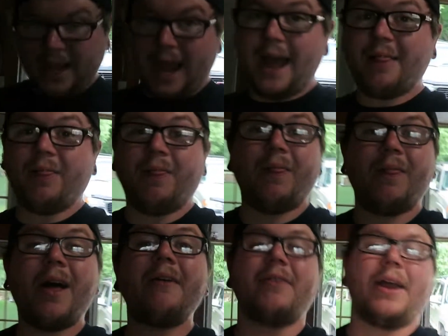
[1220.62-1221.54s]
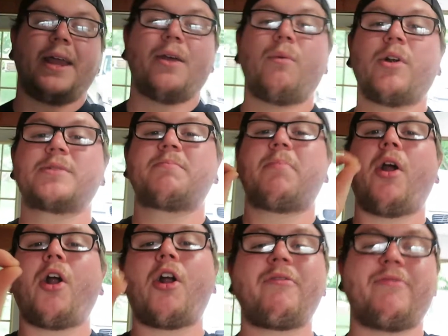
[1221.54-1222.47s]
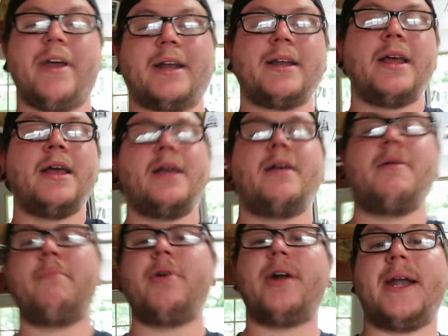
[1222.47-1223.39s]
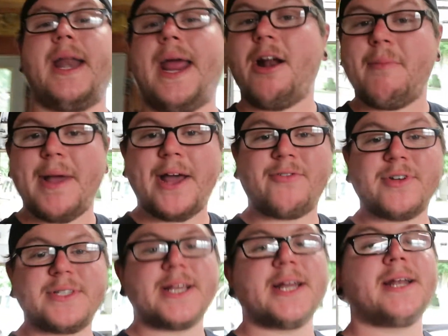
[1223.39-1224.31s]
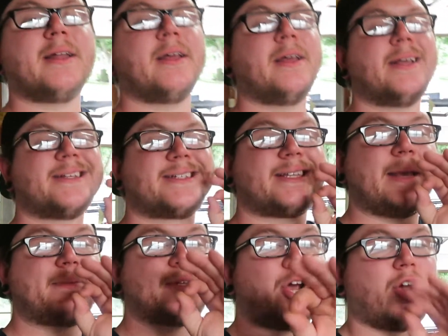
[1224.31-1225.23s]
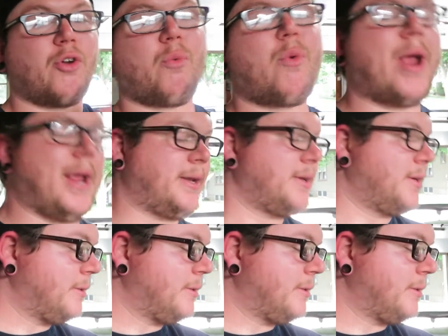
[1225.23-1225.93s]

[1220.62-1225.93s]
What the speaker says: I love it. It works perfect. Put an air mattress in, sleeps great.